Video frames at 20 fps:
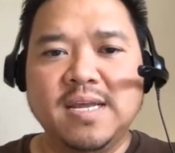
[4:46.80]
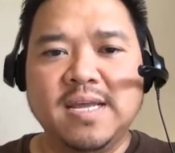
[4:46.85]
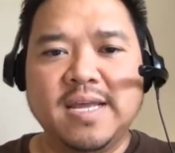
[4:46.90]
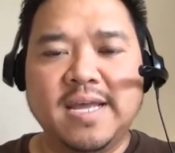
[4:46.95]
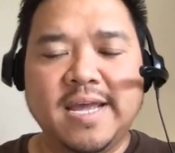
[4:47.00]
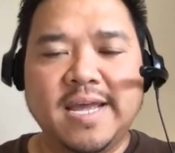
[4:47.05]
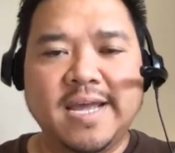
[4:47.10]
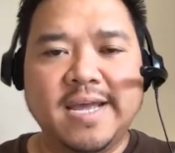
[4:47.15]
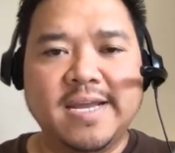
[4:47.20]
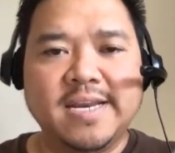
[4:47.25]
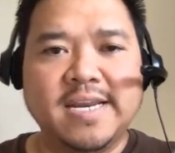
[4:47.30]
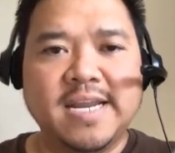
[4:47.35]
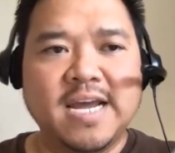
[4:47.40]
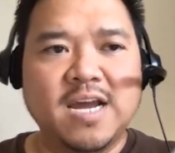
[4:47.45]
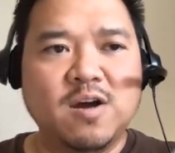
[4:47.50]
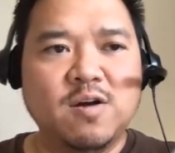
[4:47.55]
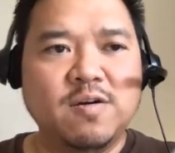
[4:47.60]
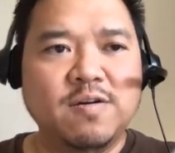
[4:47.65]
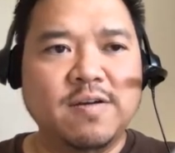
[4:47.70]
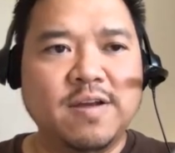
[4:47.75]
and
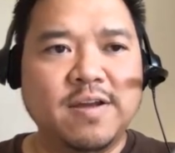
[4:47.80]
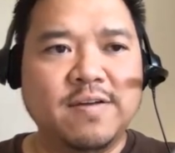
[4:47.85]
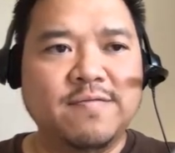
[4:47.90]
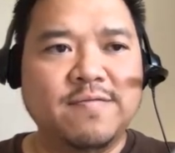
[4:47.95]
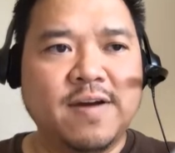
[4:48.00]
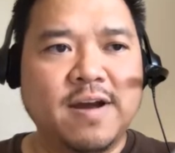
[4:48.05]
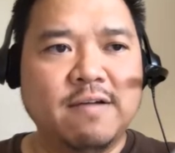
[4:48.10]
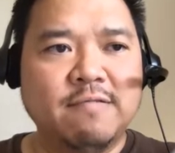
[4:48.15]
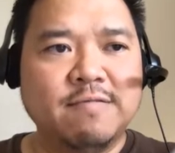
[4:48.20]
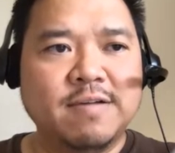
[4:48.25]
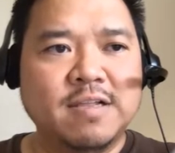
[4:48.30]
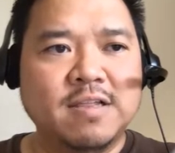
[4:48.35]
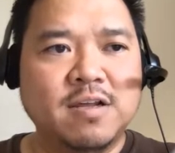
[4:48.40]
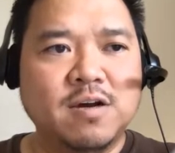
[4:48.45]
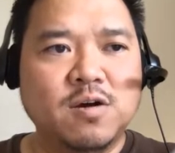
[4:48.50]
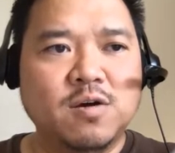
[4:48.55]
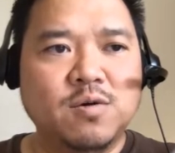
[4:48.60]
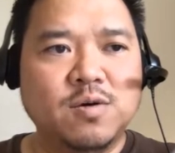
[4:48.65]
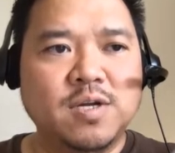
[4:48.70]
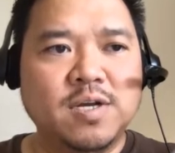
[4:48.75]
now if I
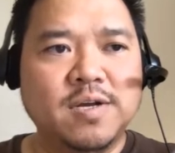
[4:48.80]
reload